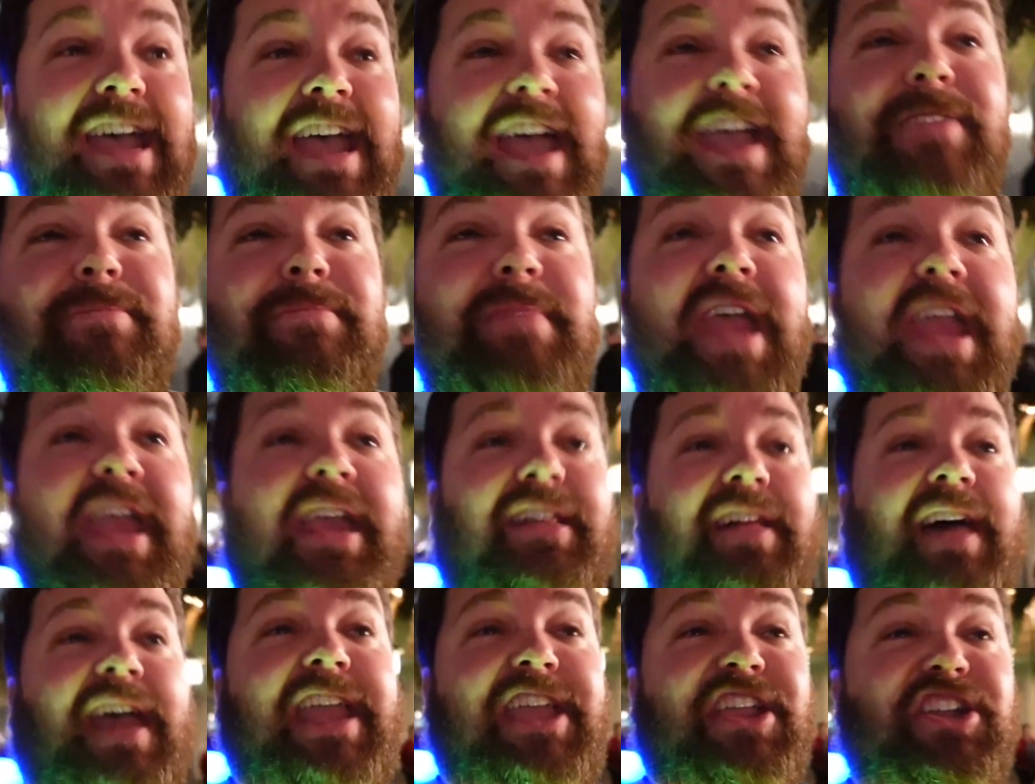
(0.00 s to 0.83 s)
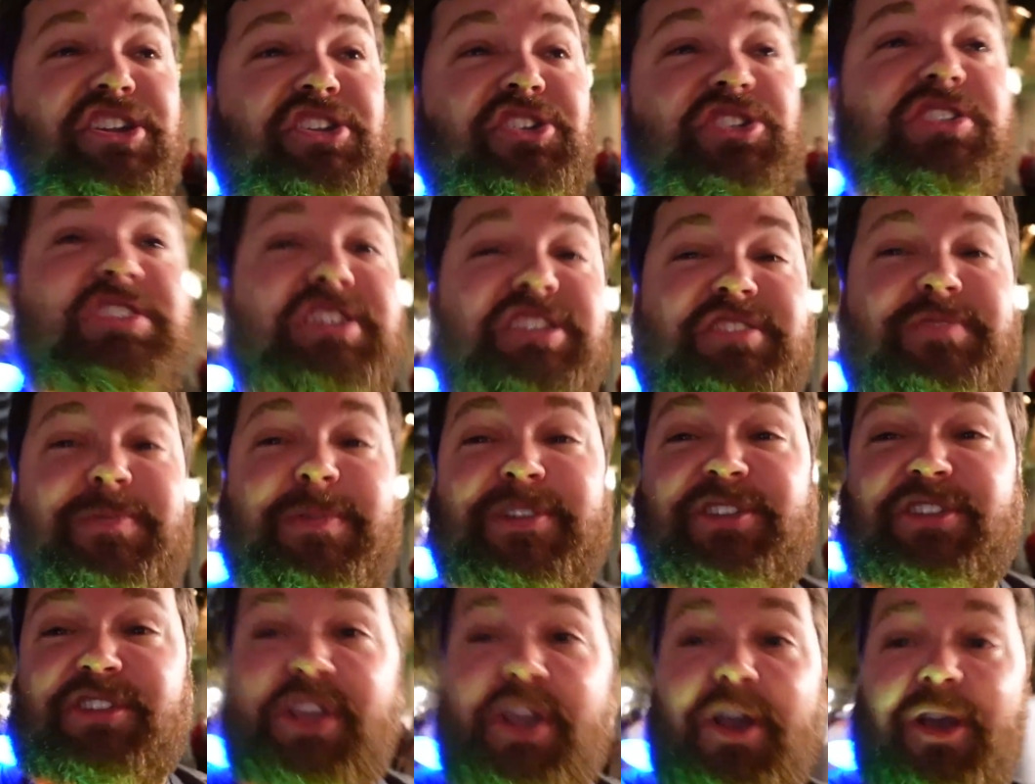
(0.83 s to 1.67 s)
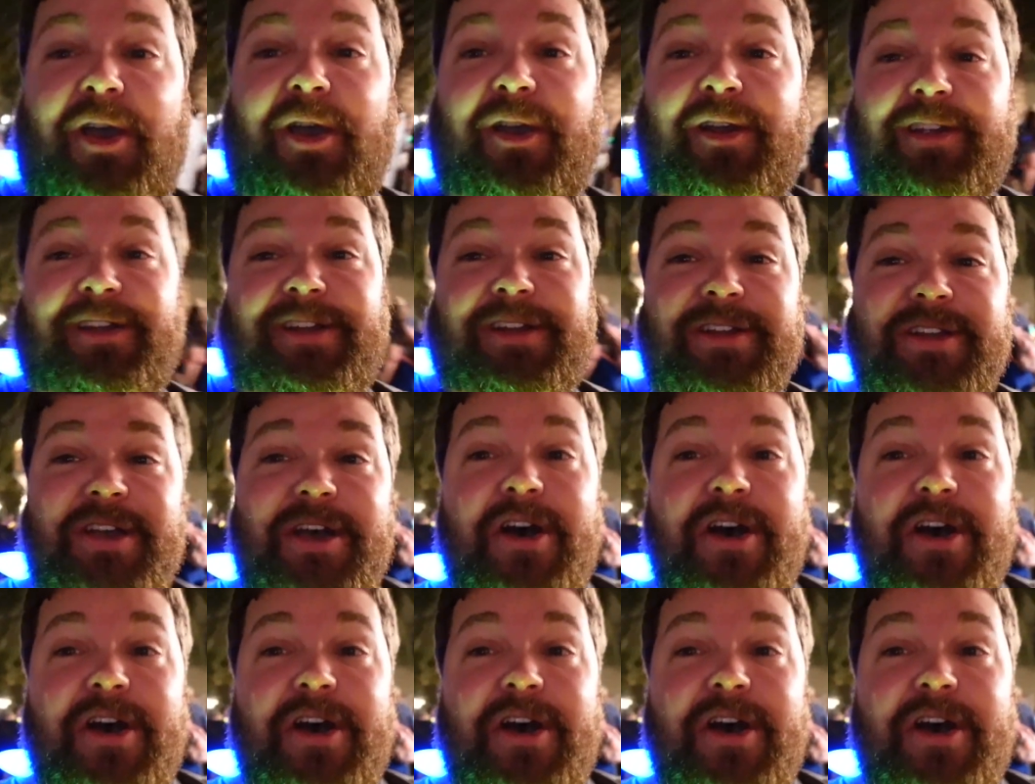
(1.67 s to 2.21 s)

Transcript: and make like a Christmas card.